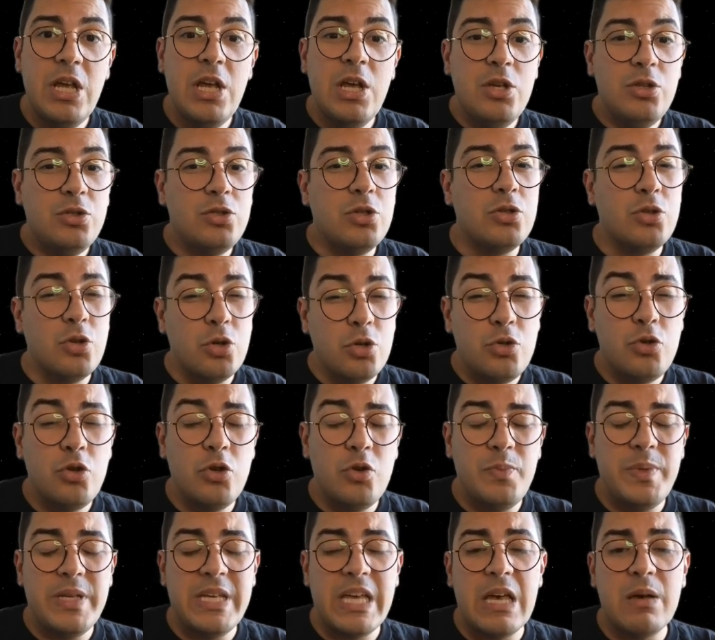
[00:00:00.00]
so you should
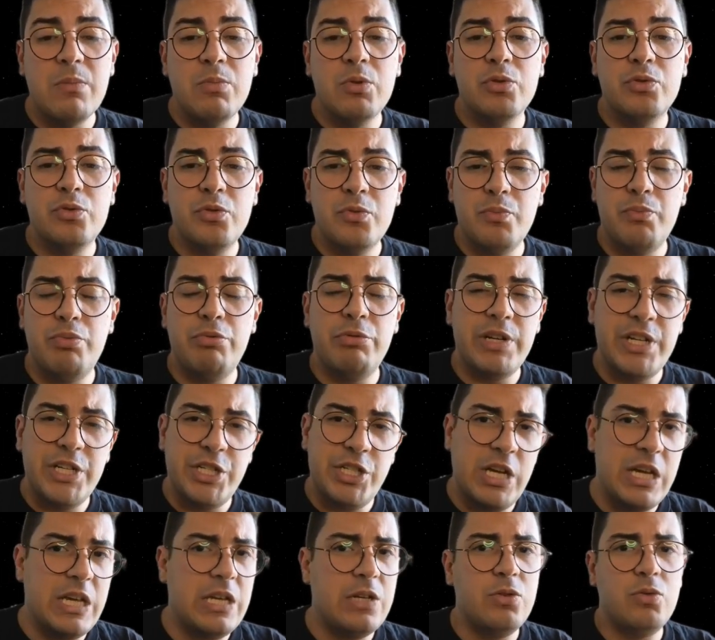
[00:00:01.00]
be able to bridge
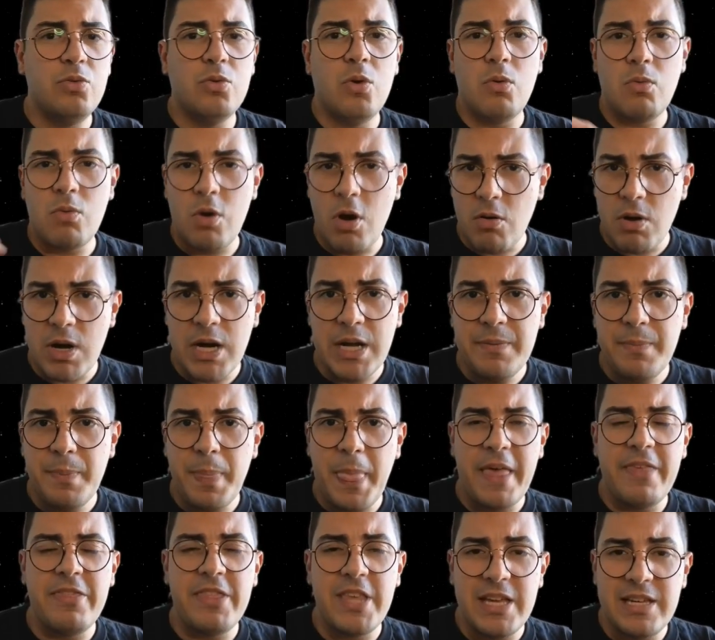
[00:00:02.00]
into Aurora
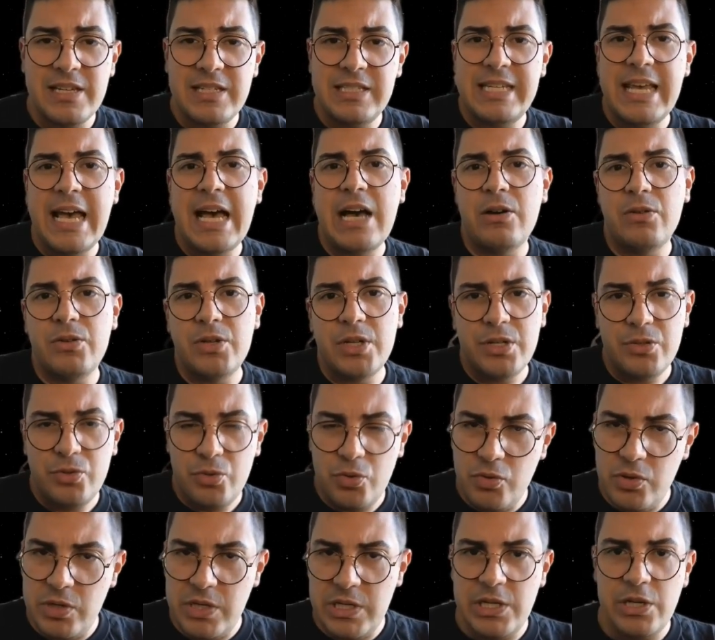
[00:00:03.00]
and then down
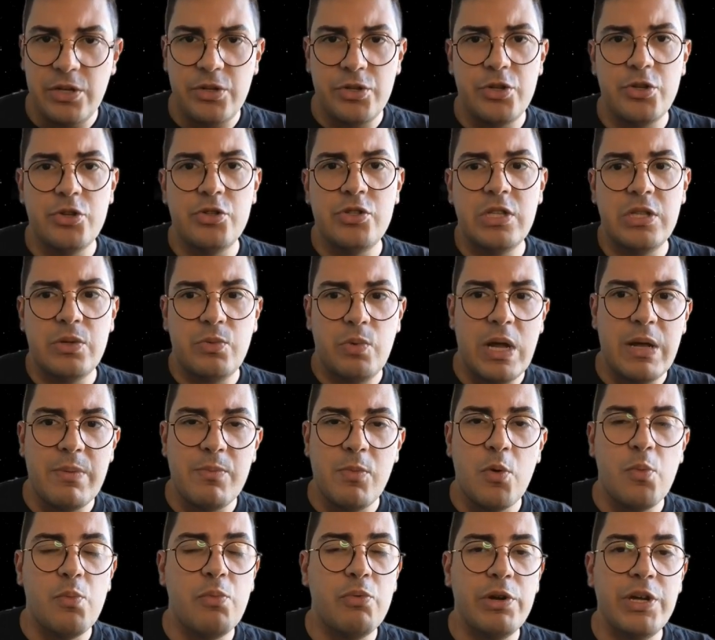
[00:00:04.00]
to Near using the
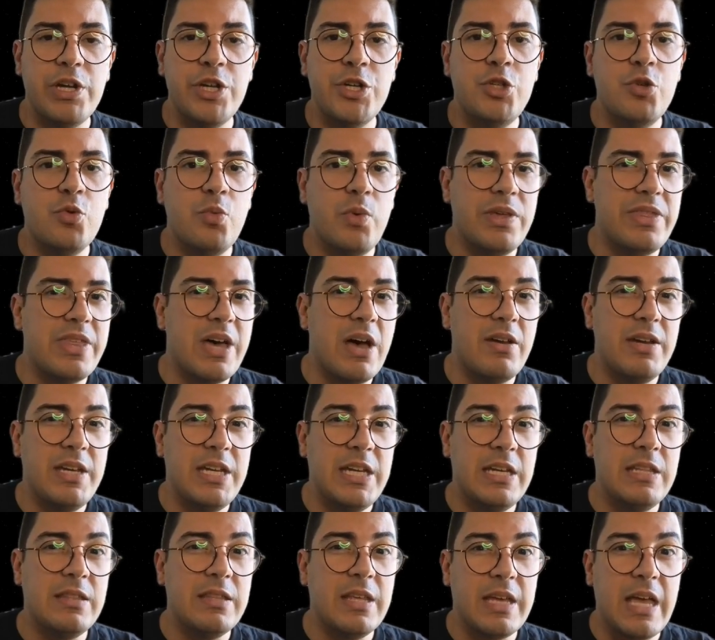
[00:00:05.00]
Rainbow Bridge without
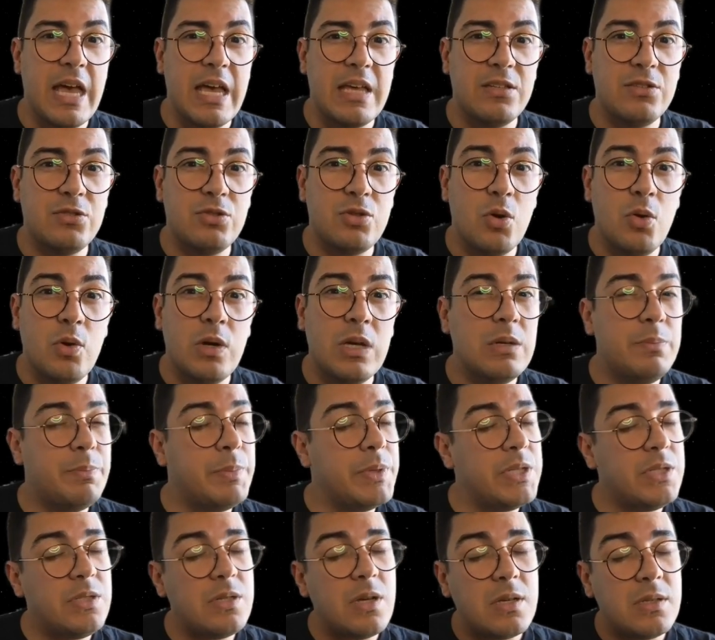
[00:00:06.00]
needing the gas token.
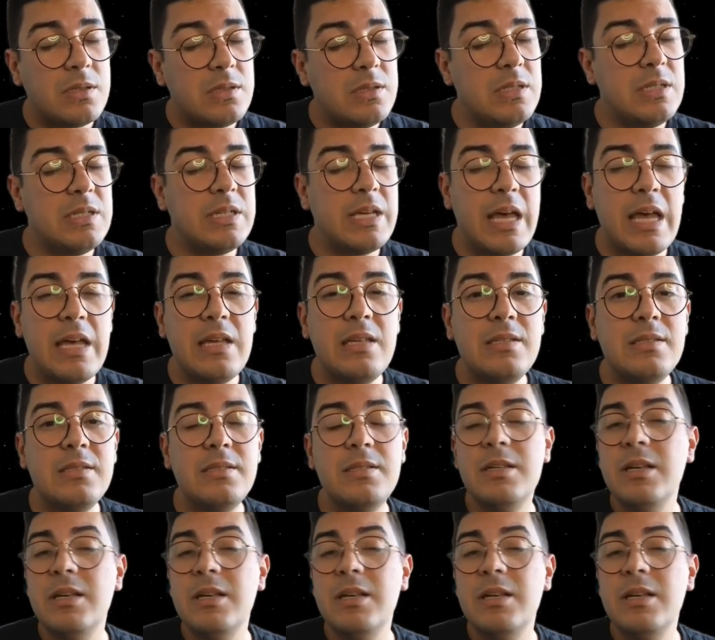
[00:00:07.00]
But just in case,